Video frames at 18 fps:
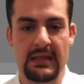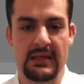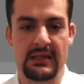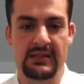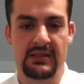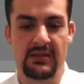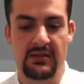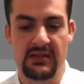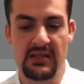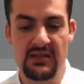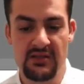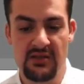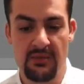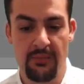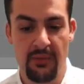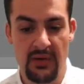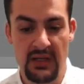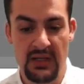since you're
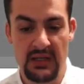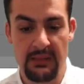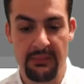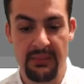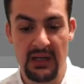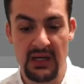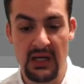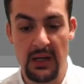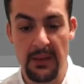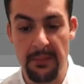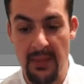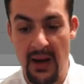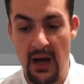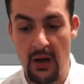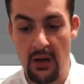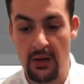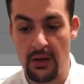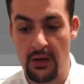putting in a bigger
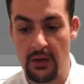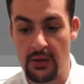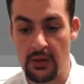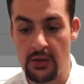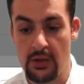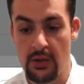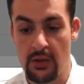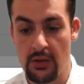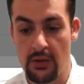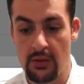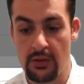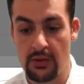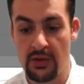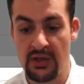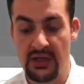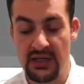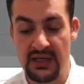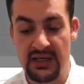amount, you're
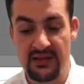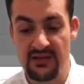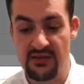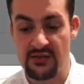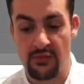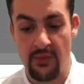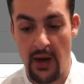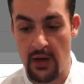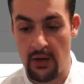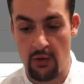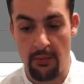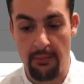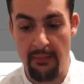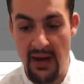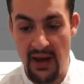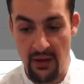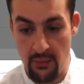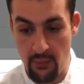gonna get this right no
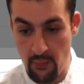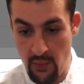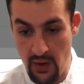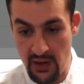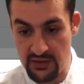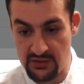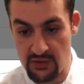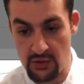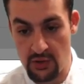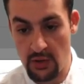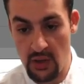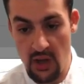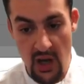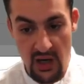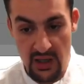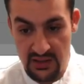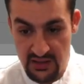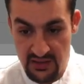matter what. So you're
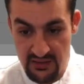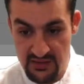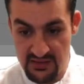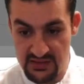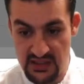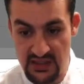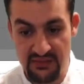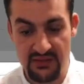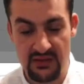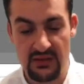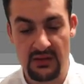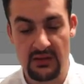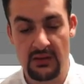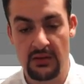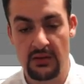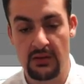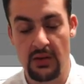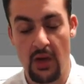locked in this,
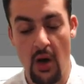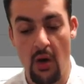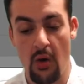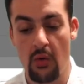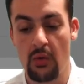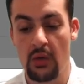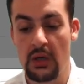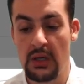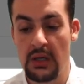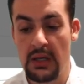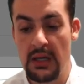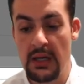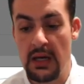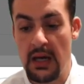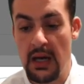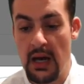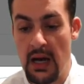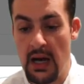even though
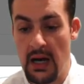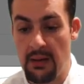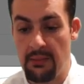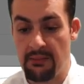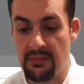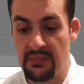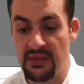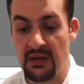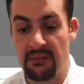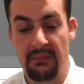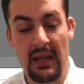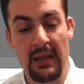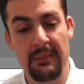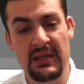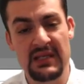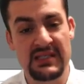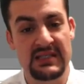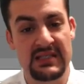there may
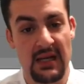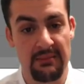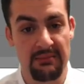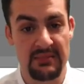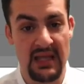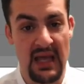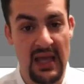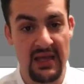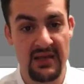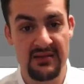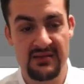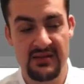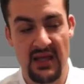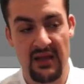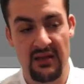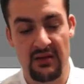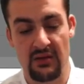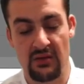be some days
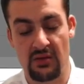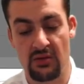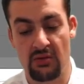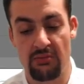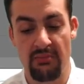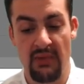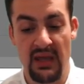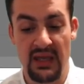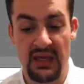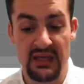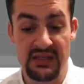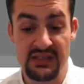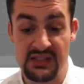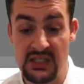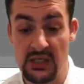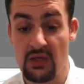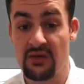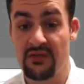that you may get a
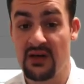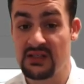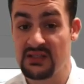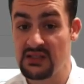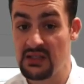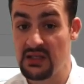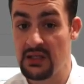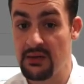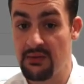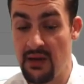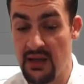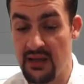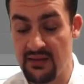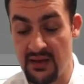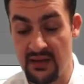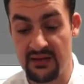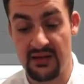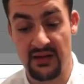zero volatility rate.
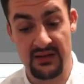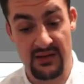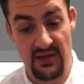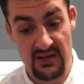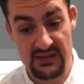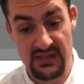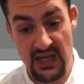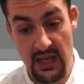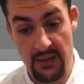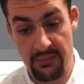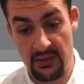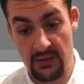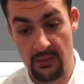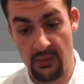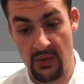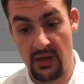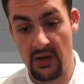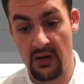That does happen,
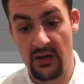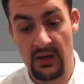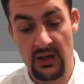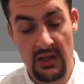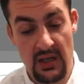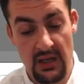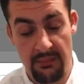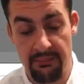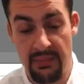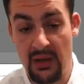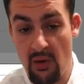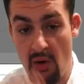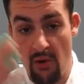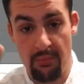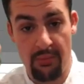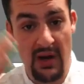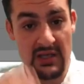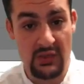where
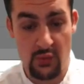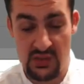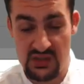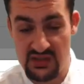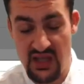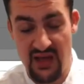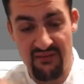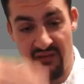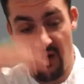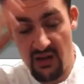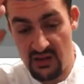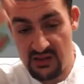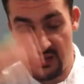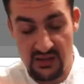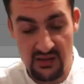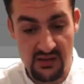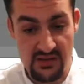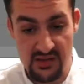Bitcoin price wasn't that
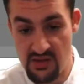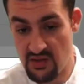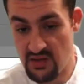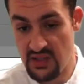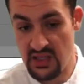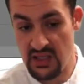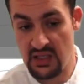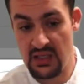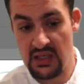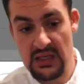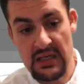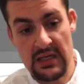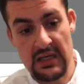volatile, so the